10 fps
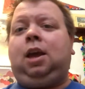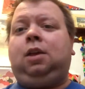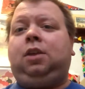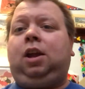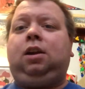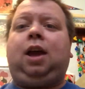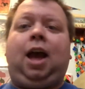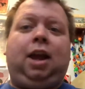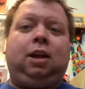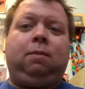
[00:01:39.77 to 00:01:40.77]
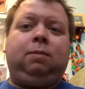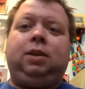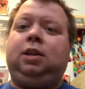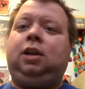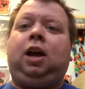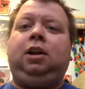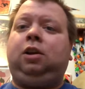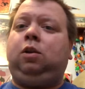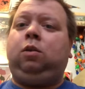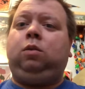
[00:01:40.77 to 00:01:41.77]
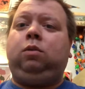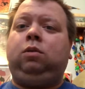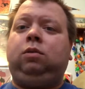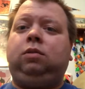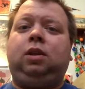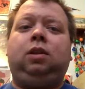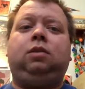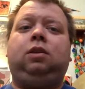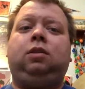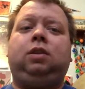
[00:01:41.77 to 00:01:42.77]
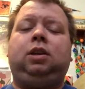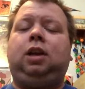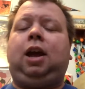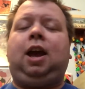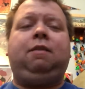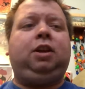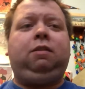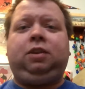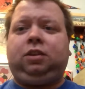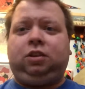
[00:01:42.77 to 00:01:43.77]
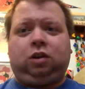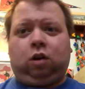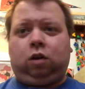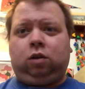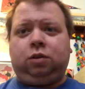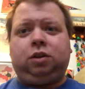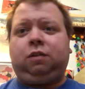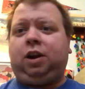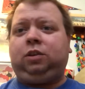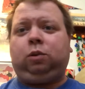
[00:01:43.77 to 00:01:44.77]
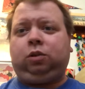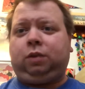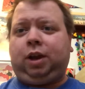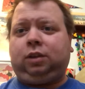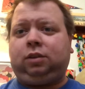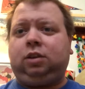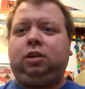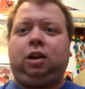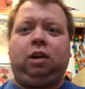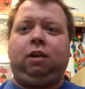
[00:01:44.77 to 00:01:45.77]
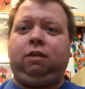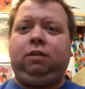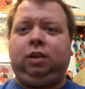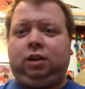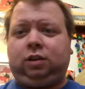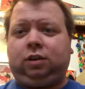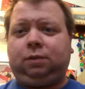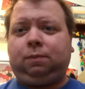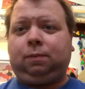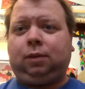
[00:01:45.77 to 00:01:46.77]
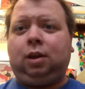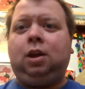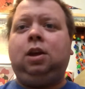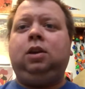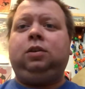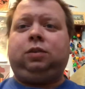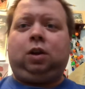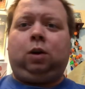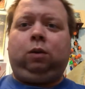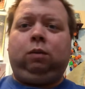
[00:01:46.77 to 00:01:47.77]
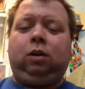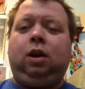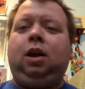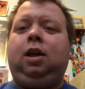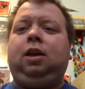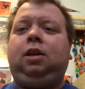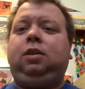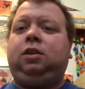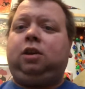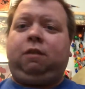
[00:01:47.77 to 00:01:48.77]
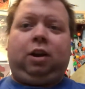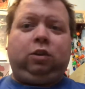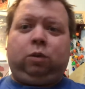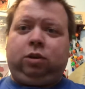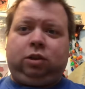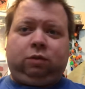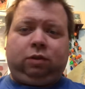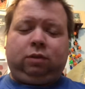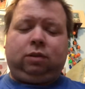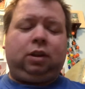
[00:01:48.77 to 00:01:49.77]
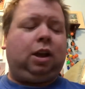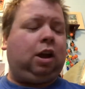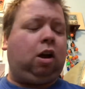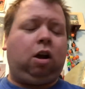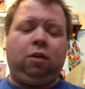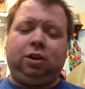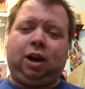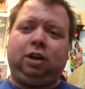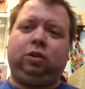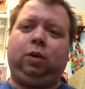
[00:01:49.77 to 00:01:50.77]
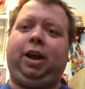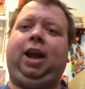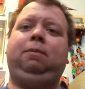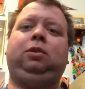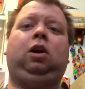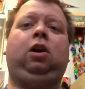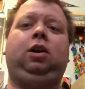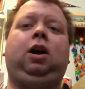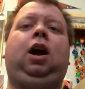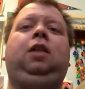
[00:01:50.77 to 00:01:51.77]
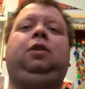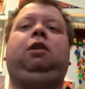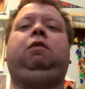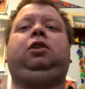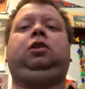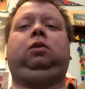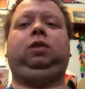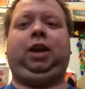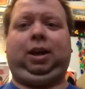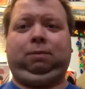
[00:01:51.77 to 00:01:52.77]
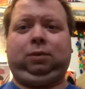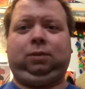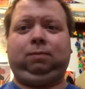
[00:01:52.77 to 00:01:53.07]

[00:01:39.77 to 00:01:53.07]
Adam did not know did not have any reason to call the Tyrannosaurus Rex the tyrant lizard. So, the Tyrannosaurus and all the dinosaur names are not their original names.